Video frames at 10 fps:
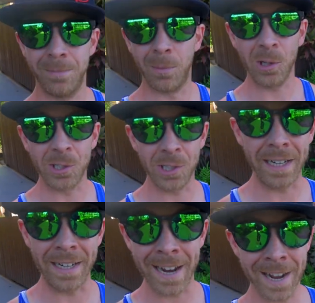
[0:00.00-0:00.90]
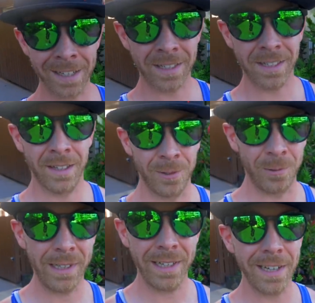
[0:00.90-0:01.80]
Morning, Trainiacs.
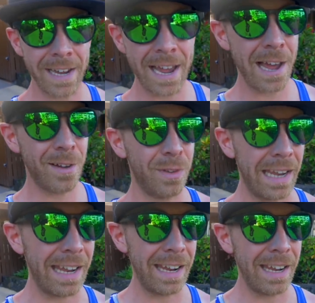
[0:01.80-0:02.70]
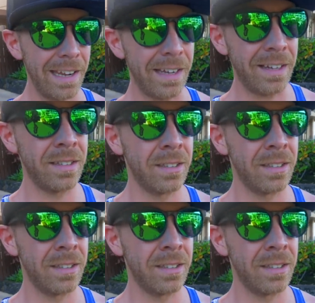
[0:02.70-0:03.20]
We have a